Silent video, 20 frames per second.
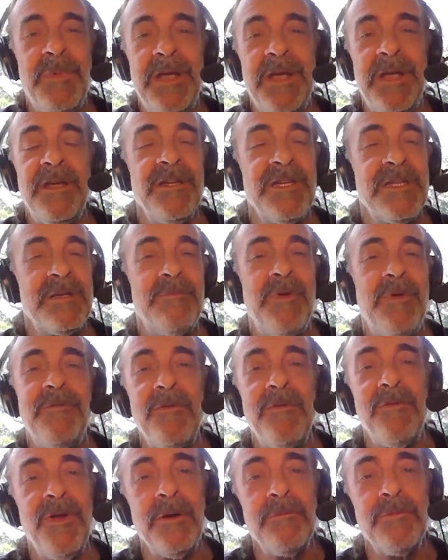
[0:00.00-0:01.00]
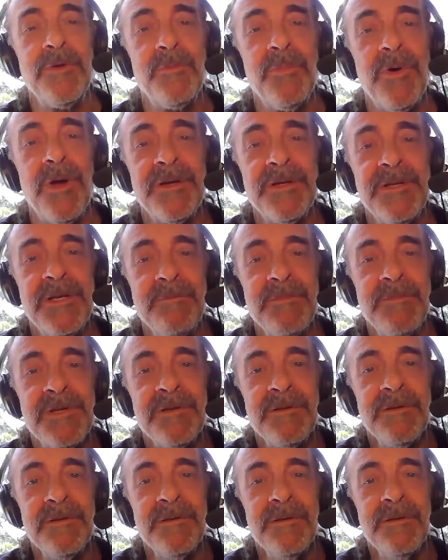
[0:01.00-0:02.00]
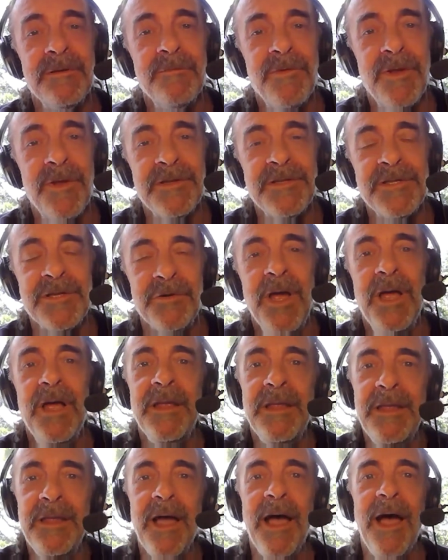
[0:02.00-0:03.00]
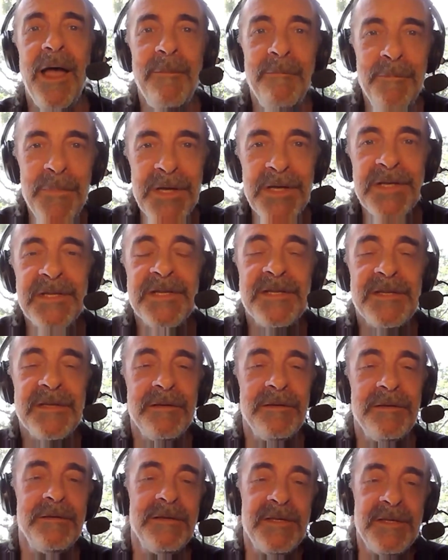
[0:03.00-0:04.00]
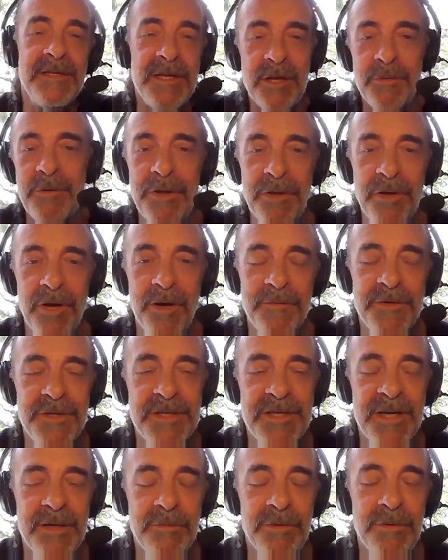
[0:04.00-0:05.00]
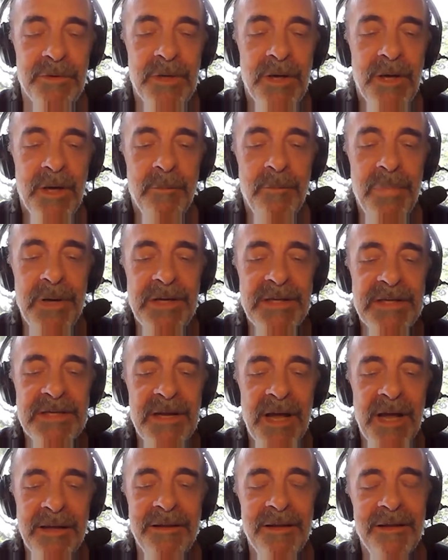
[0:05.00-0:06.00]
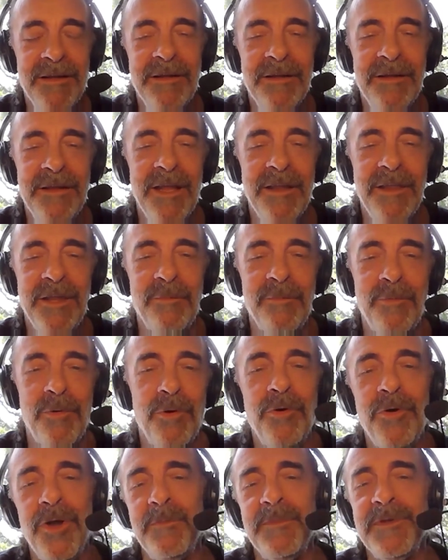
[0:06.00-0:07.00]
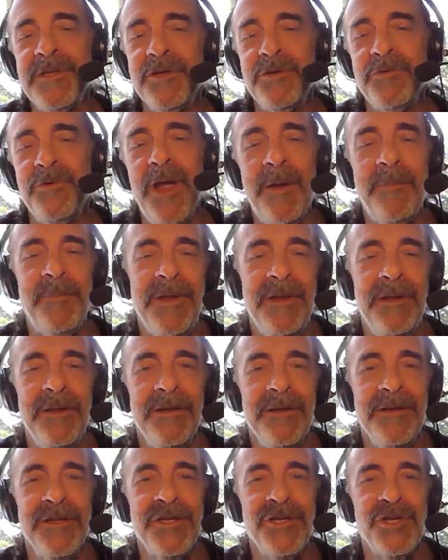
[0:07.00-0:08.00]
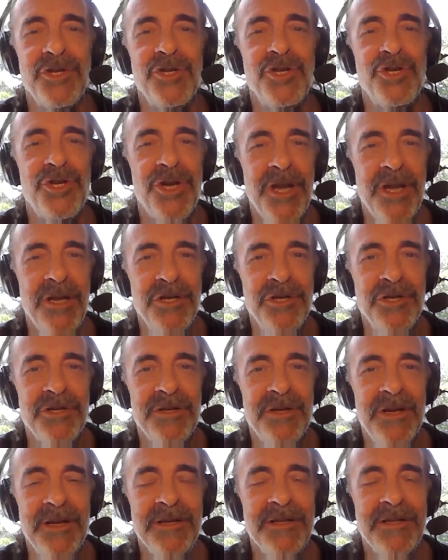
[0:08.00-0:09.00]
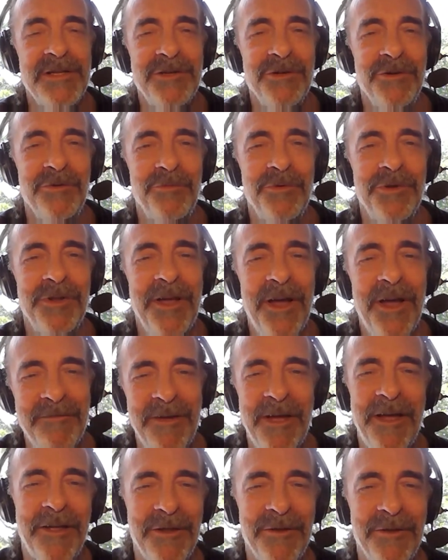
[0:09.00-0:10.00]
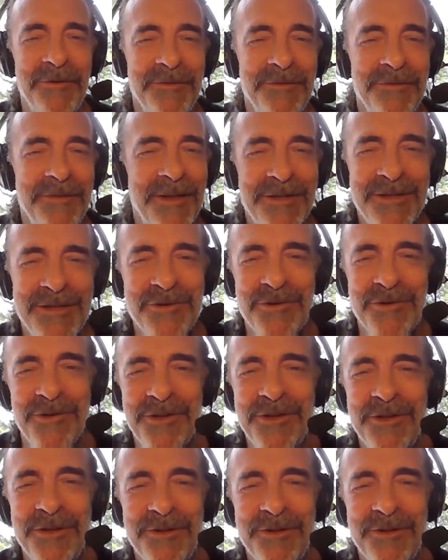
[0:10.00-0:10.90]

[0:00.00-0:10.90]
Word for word: mechanism I've ever had with product teams. Right? So yeah, I miss sitting around the conference table, but it's not that the program is crappy. It's just changed, and it's still really high value. That's certainly a